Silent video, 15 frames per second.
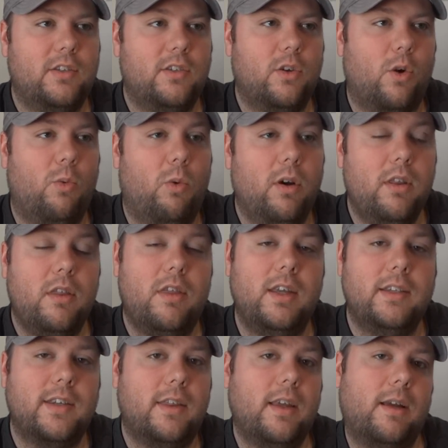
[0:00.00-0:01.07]
So one of the
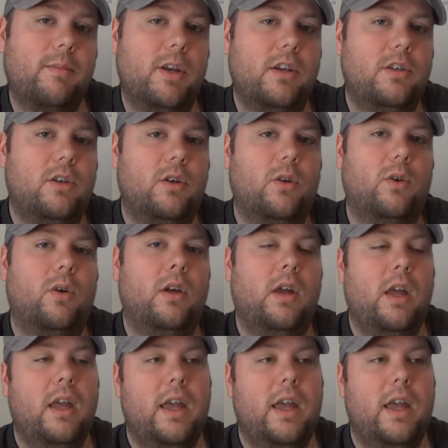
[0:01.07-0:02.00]
things I think I'm going to do